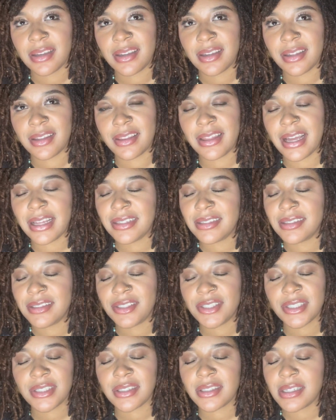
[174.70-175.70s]
that
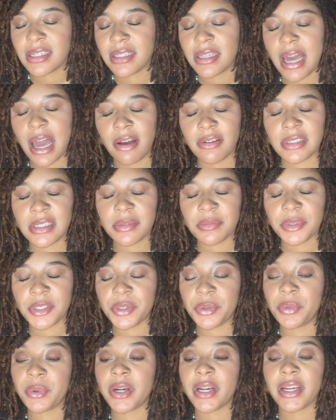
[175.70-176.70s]
just allows him to
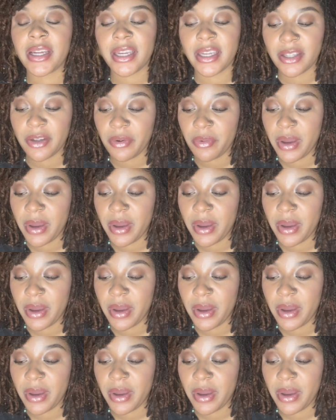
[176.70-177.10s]
work in a